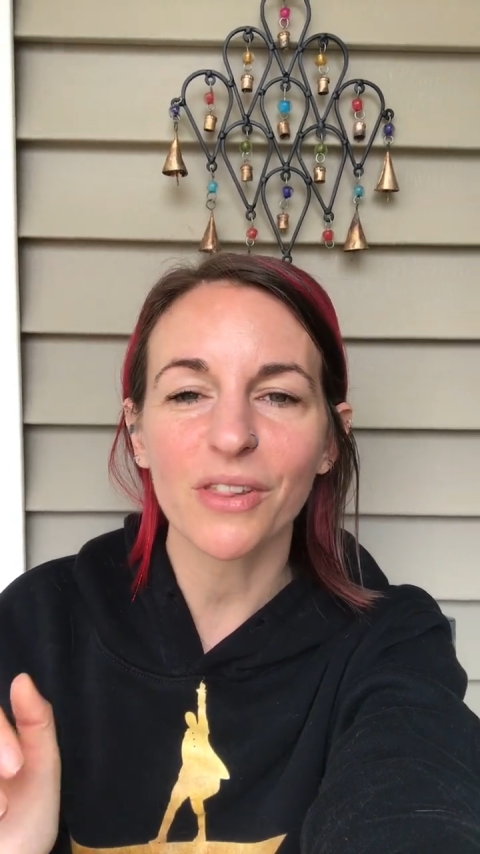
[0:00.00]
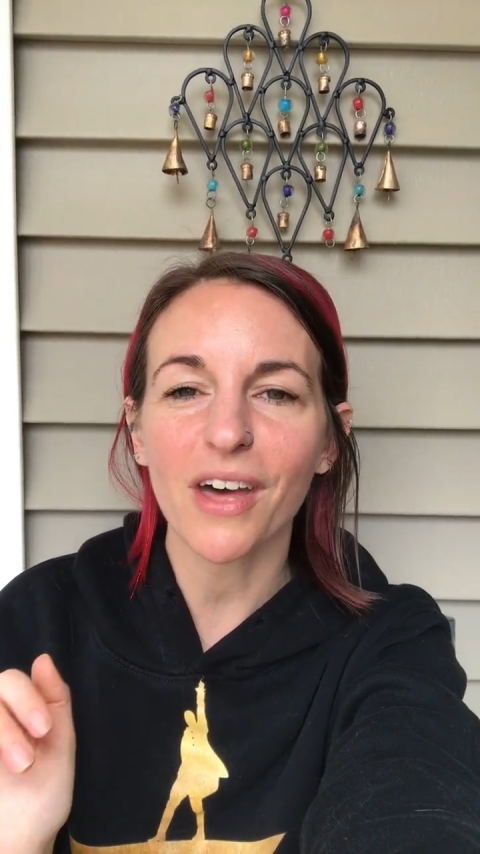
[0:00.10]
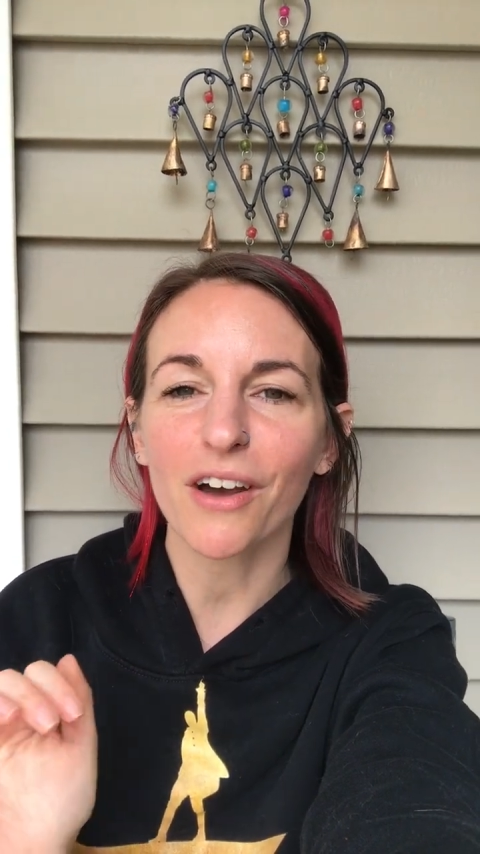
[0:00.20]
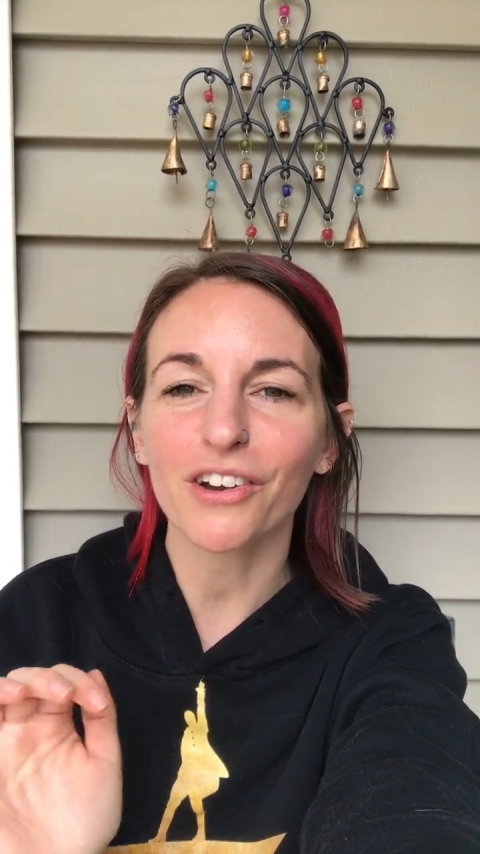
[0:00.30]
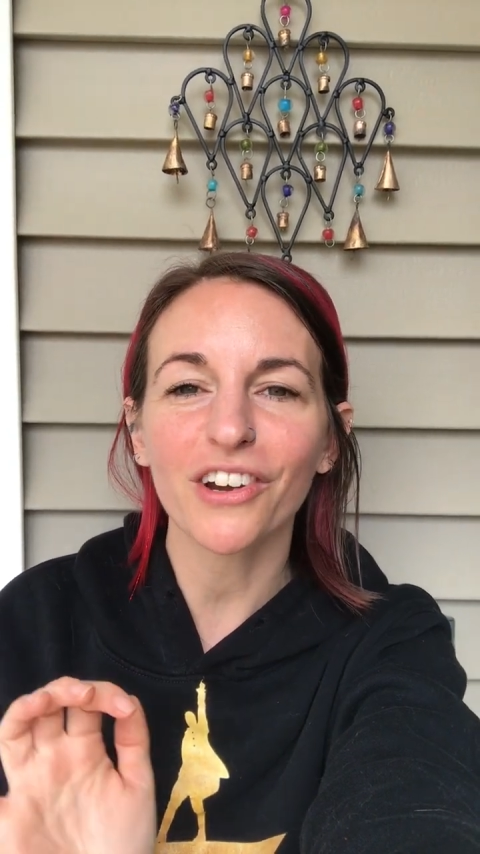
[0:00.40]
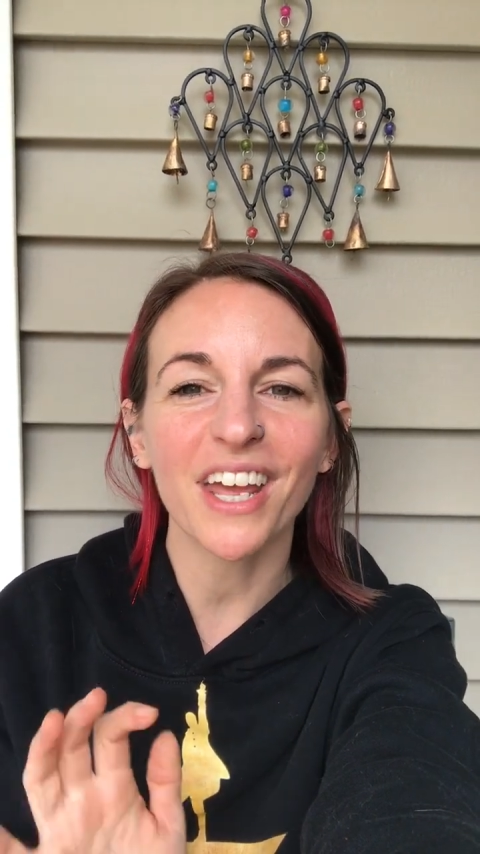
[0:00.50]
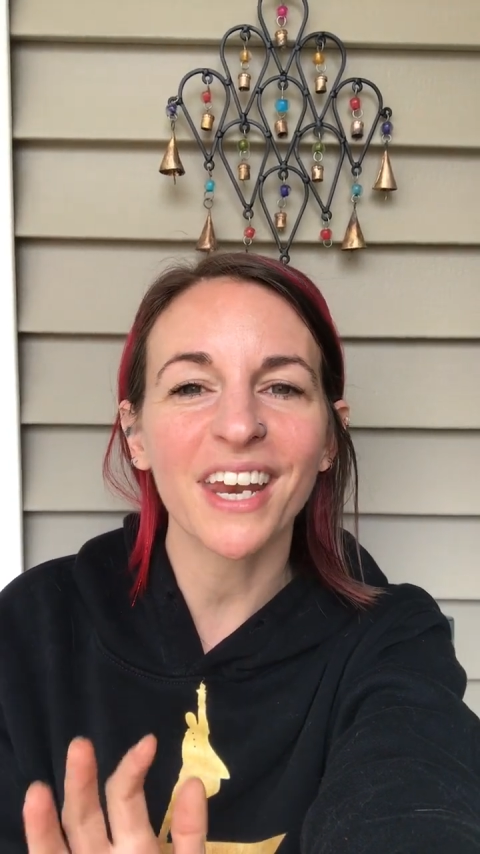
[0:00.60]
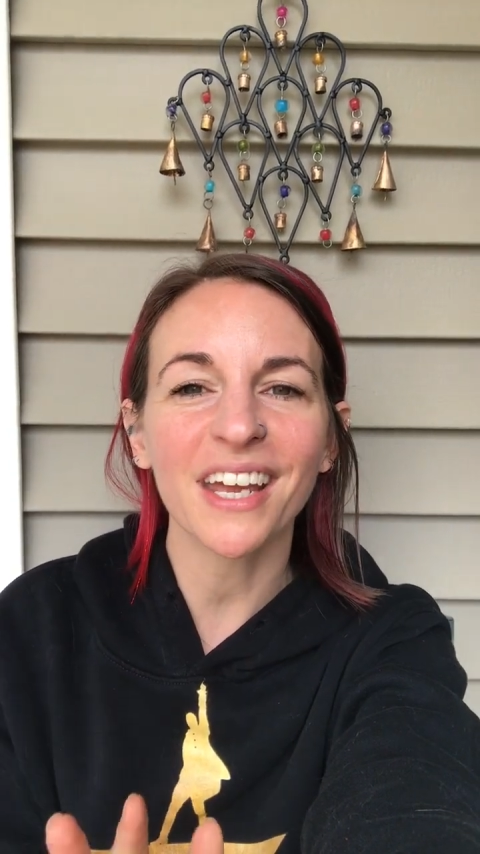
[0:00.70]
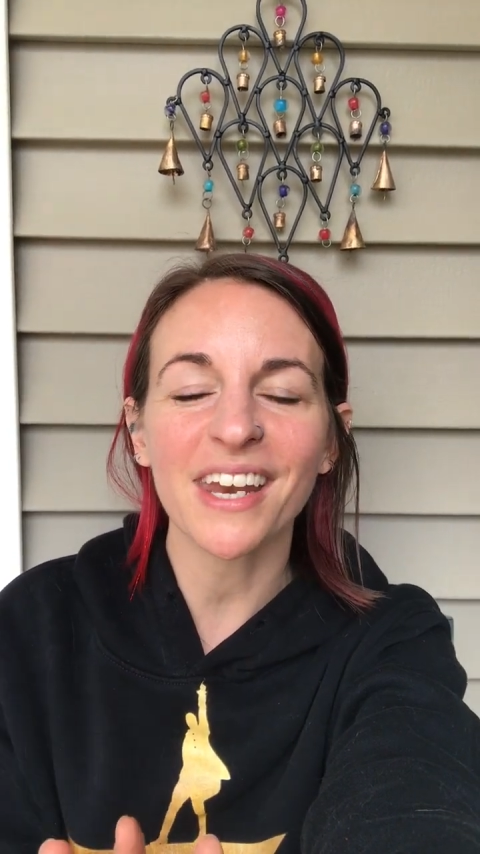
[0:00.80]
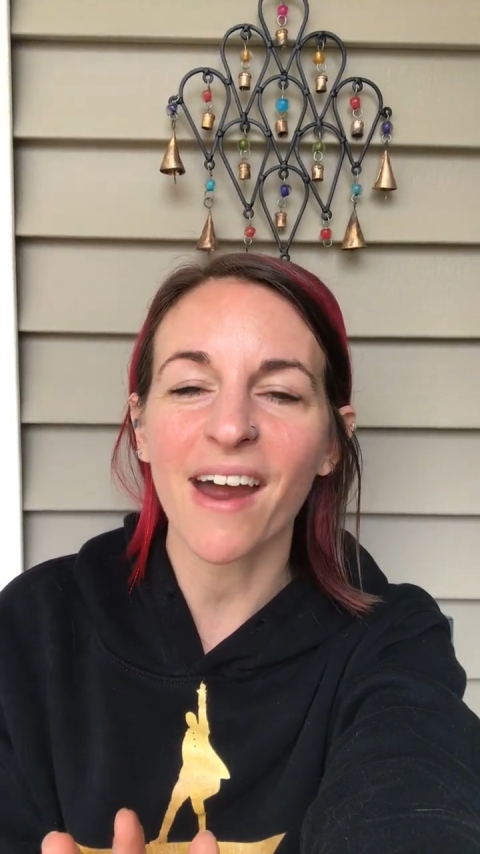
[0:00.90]
without
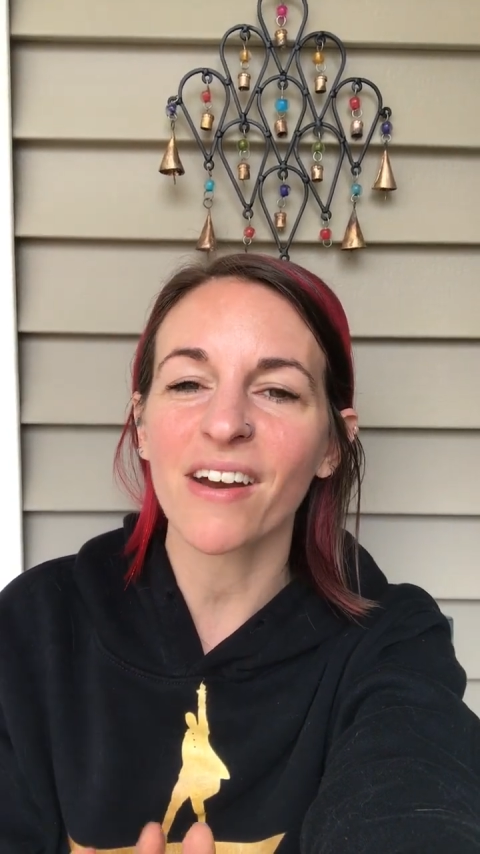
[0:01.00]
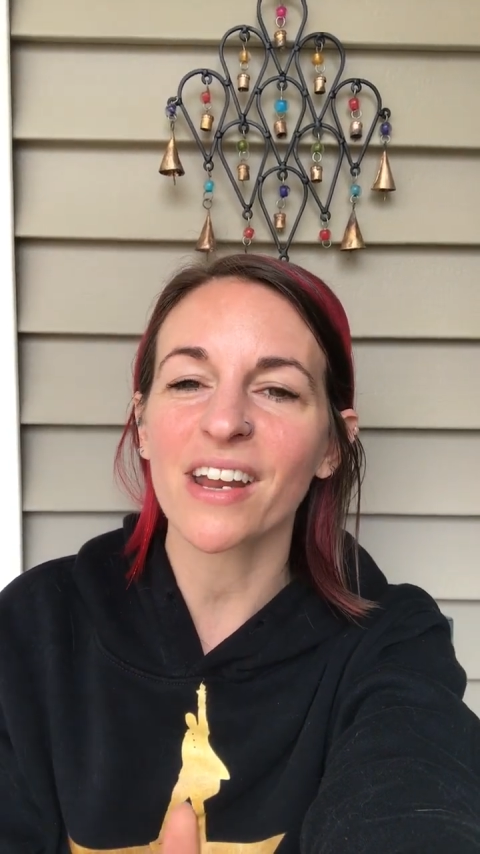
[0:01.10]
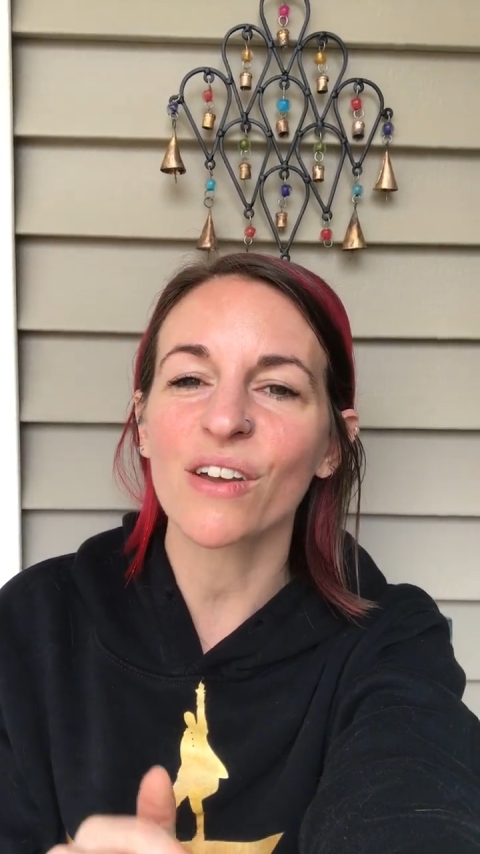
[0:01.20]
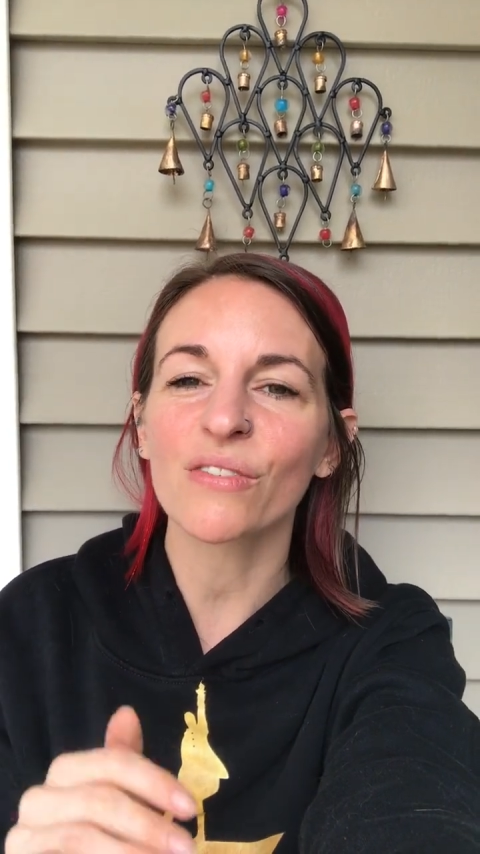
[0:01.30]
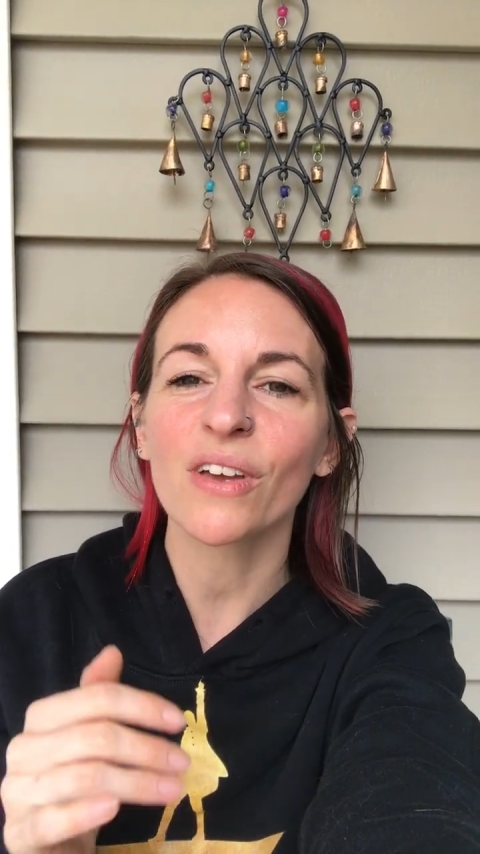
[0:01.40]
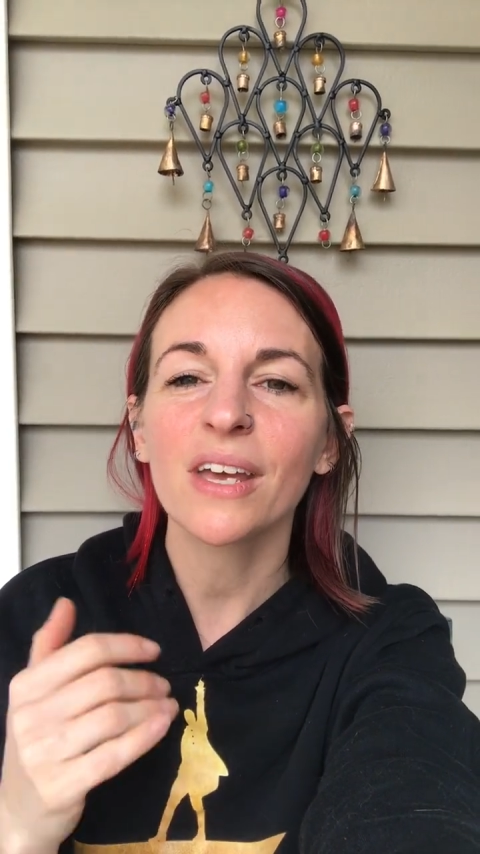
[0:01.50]
creating a narrative,